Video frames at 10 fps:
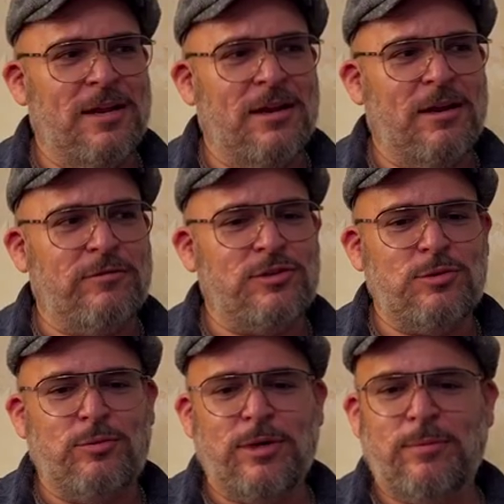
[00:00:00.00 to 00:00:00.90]
I love to
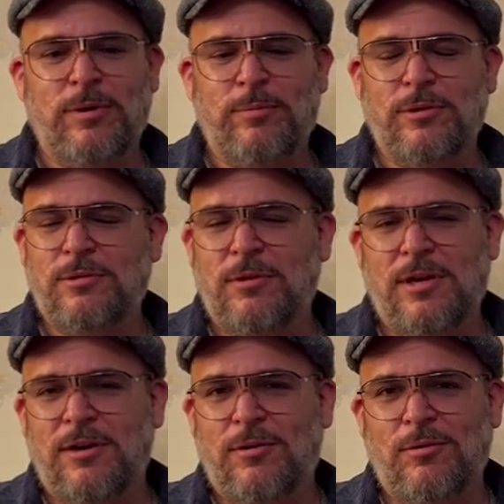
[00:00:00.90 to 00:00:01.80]
bring people to
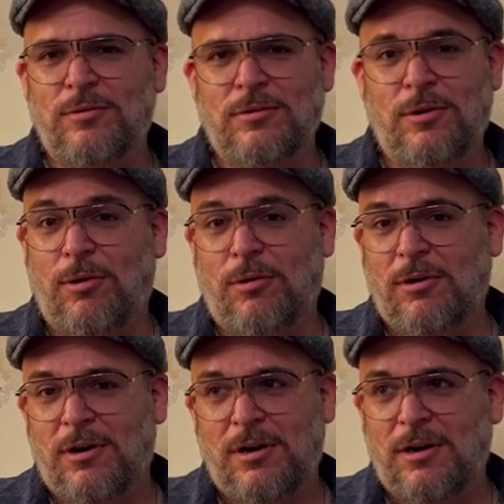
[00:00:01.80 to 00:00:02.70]
their own
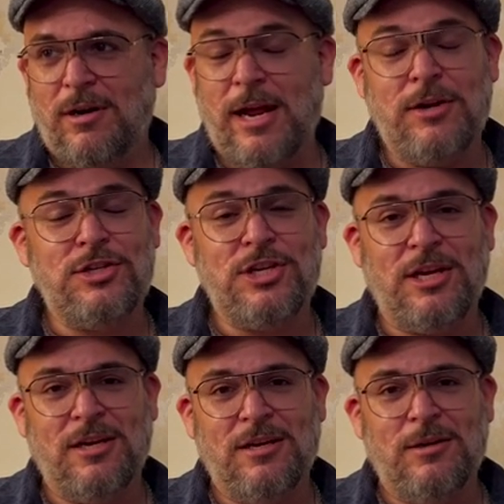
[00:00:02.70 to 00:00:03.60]
core energy,